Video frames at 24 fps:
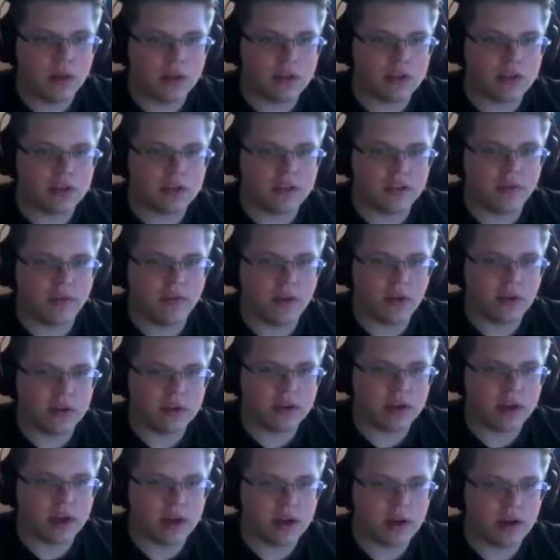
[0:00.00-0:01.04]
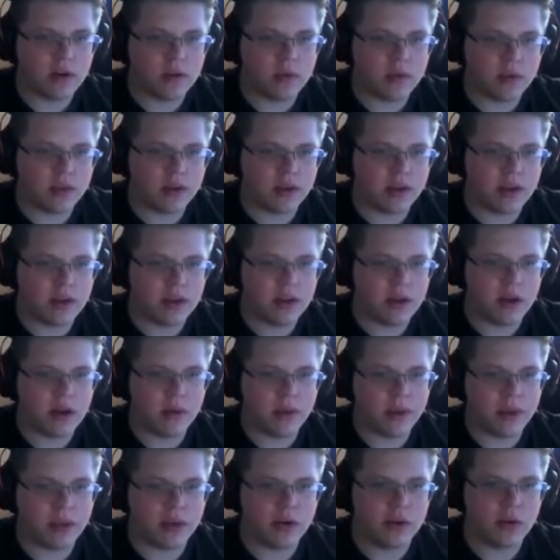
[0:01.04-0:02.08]
just default here with Adia.
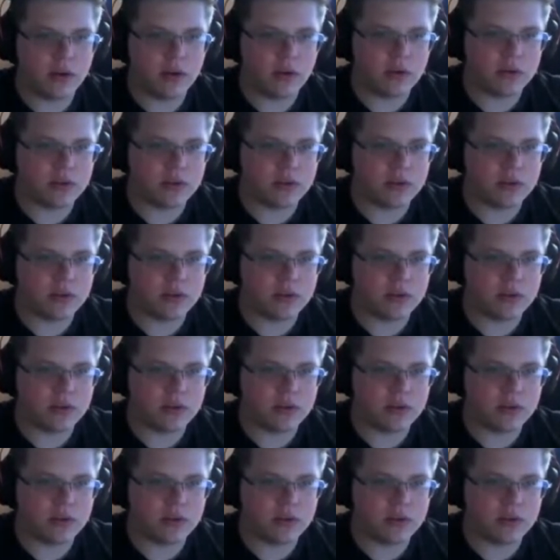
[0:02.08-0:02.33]
We can do